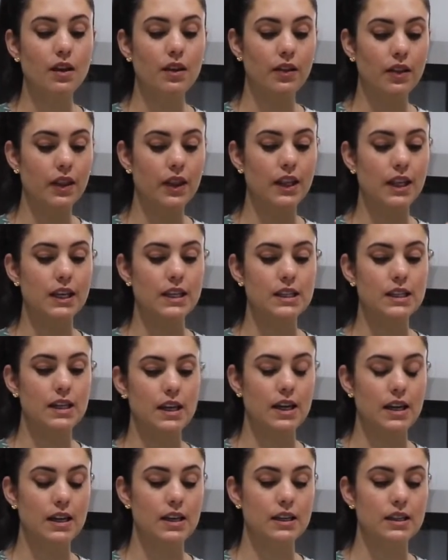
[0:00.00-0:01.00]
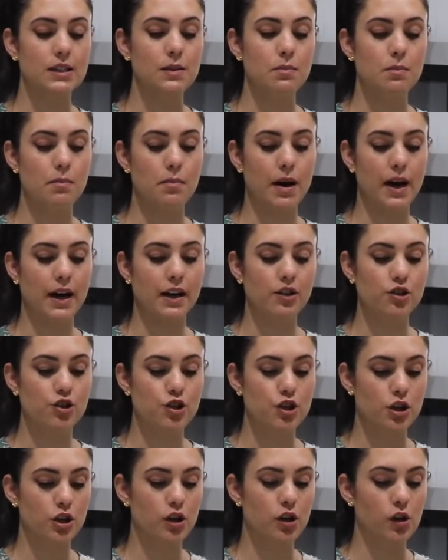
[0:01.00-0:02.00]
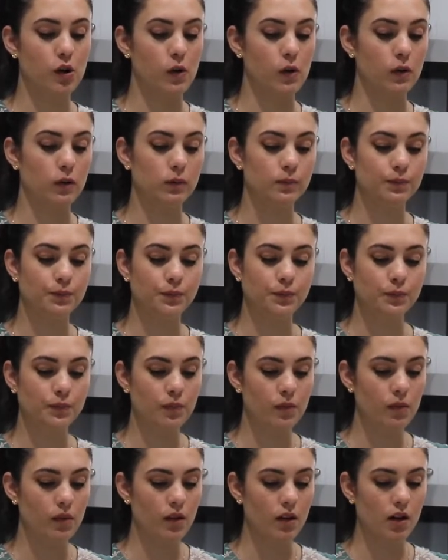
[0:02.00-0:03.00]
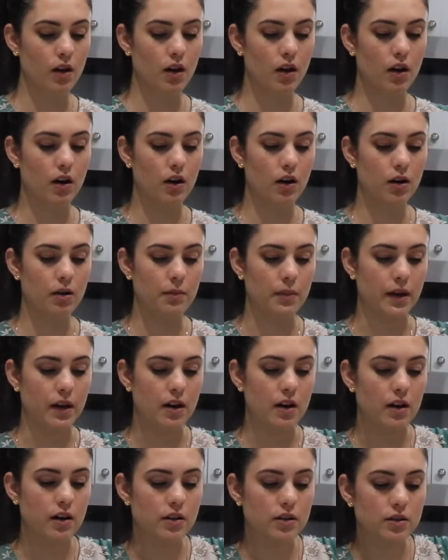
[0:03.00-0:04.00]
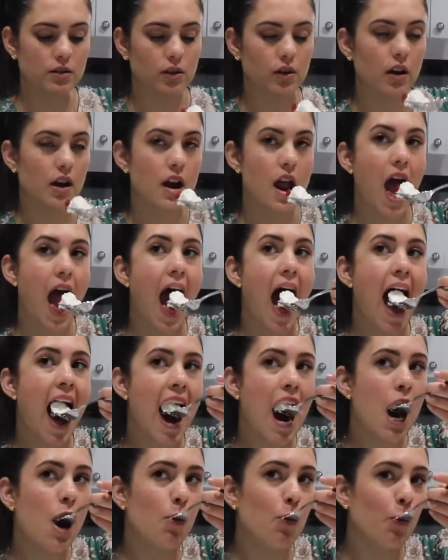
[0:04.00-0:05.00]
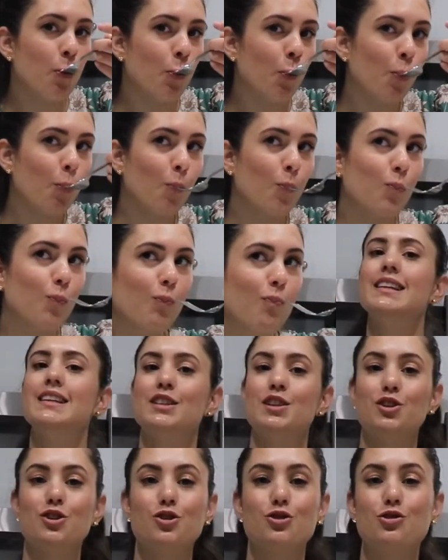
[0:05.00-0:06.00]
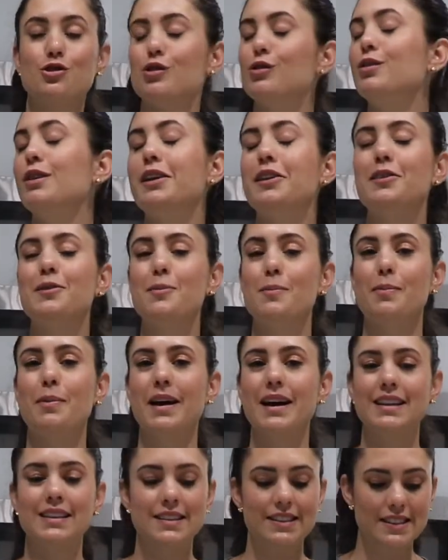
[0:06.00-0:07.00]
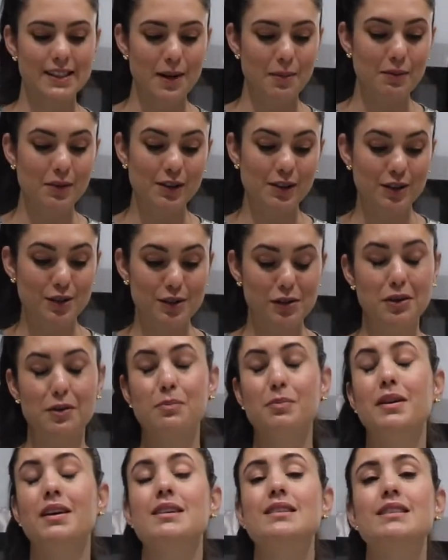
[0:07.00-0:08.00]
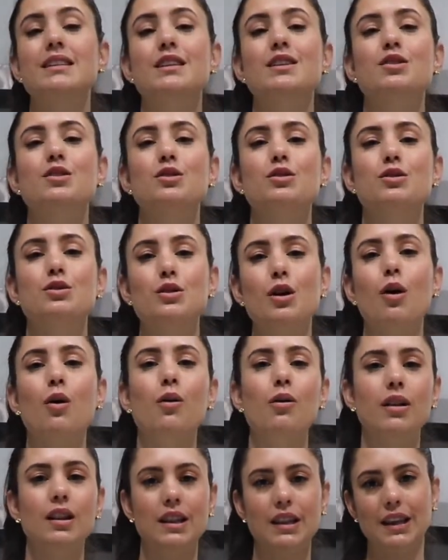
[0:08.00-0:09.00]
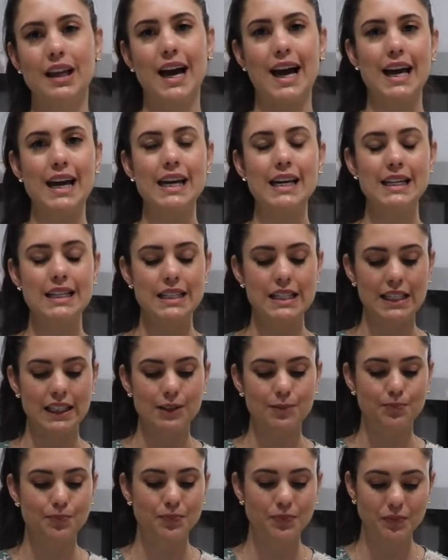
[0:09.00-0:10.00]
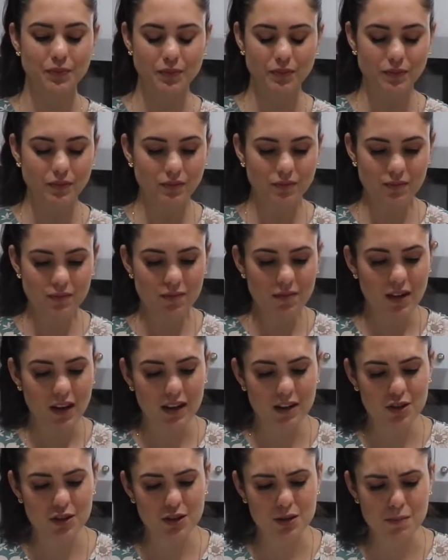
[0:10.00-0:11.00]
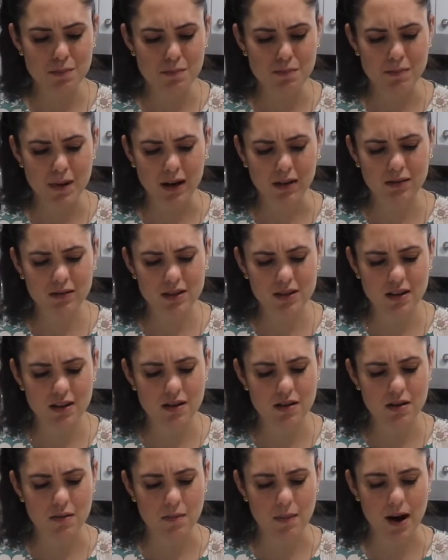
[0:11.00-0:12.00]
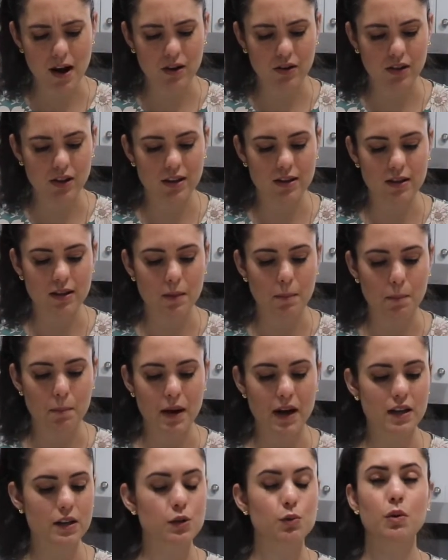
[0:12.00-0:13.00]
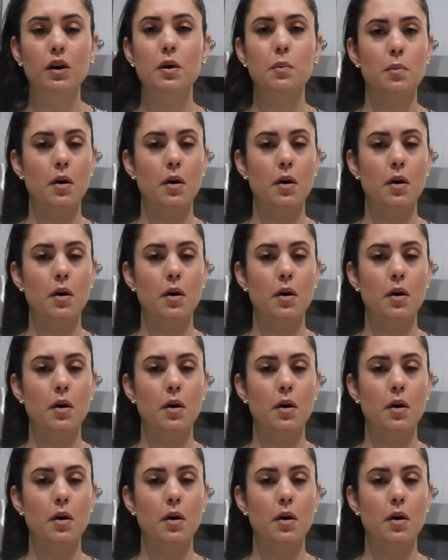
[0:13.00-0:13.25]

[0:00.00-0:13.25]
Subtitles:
This is magical. Oh my god, so good. This is truly the best summer dessert because it is so light. It just melts in your mouth in the best way